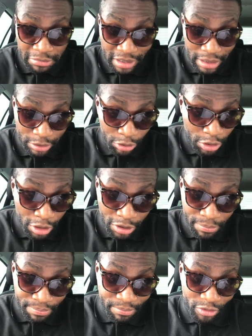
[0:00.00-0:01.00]
I don't know.
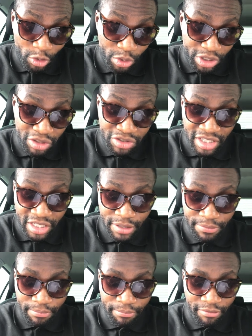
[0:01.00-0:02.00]
We shall see.
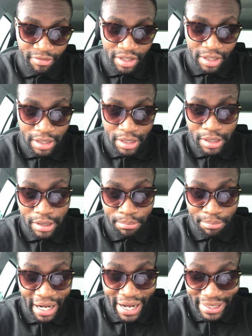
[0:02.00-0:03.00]

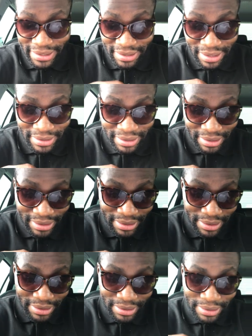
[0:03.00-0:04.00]
But Alexander
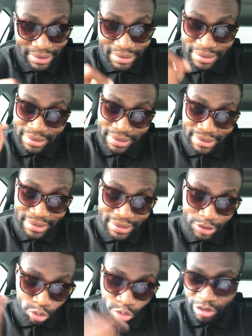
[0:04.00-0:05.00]

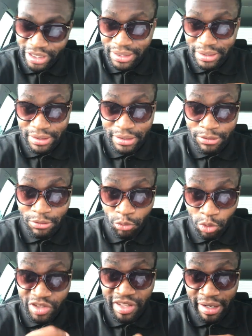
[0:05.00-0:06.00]
Dugin
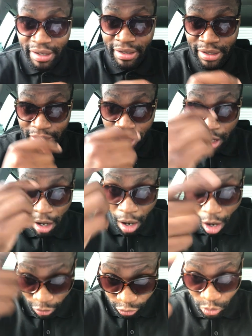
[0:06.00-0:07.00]
was there
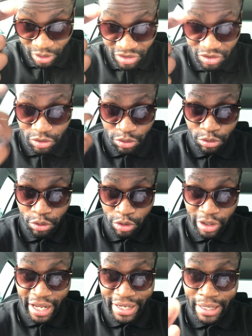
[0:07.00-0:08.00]
afterwards to
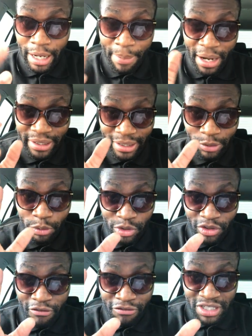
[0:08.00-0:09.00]
look, and apparently he
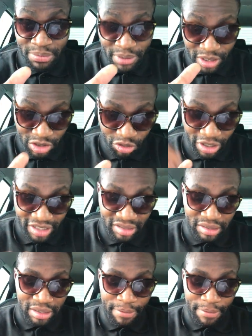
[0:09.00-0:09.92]
was visibly distressed.